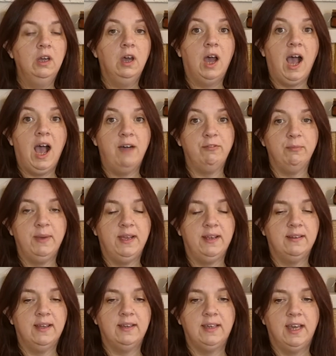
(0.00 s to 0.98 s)
haven't made
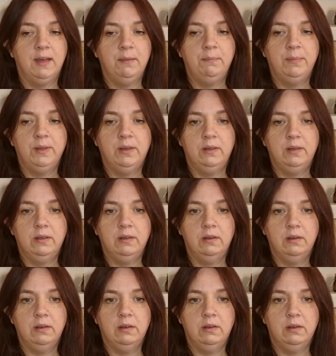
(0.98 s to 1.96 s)
that yet, but
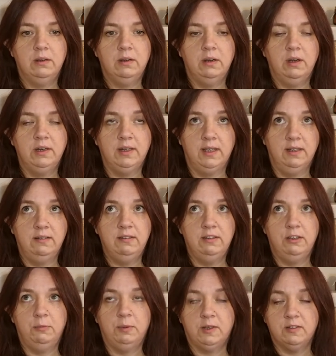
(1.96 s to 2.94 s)
I need
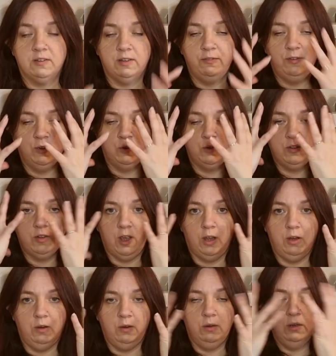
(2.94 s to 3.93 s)
to because I feel
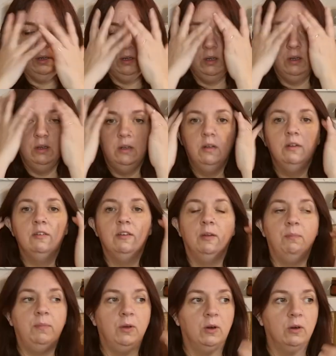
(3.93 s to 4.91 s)
so
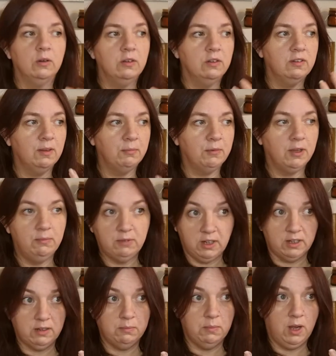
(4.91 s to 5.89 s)
blocked, and sometimes
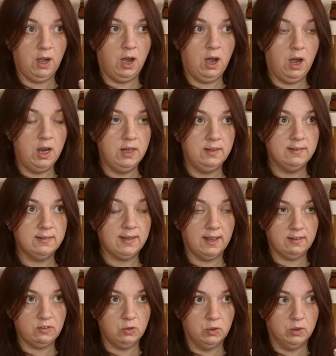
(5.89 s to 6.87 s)
like my eyes
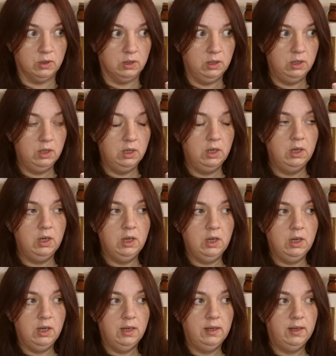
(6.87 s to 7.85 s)
get sore.
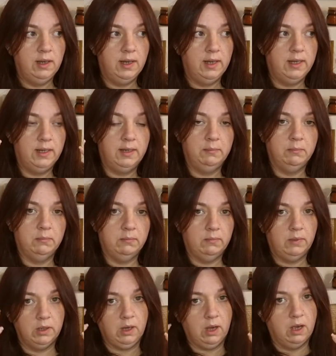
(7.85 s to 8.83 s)

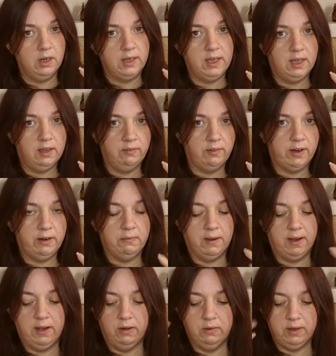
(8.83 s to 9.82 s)
I can't hear very
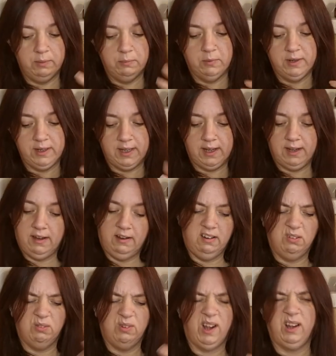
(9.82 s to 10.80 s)
well in one ear and
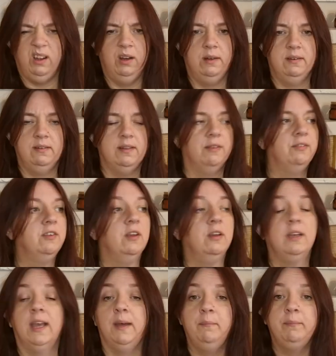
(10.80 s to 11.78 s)
all that kind of stuff. So
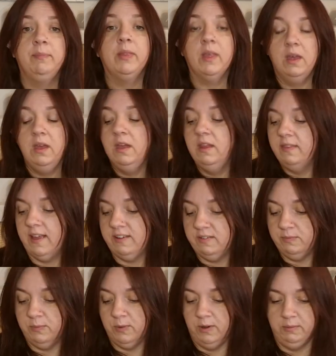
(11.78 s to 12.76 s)
yeah, that's
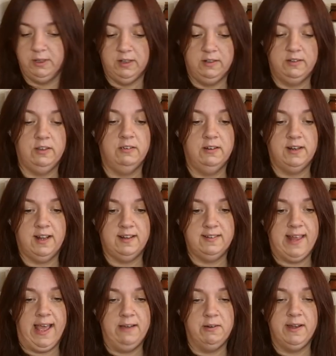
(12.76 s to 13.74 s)
what I'm going to do, and that's
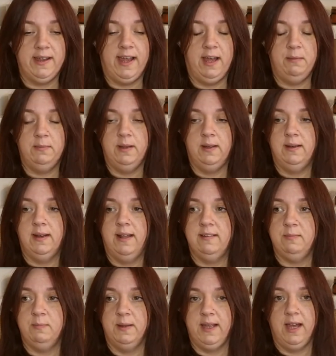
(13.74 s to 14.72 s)
how I am, and
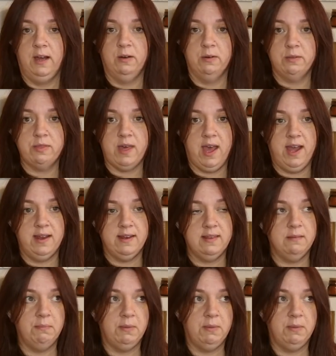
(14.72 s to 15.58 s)
that's my health at the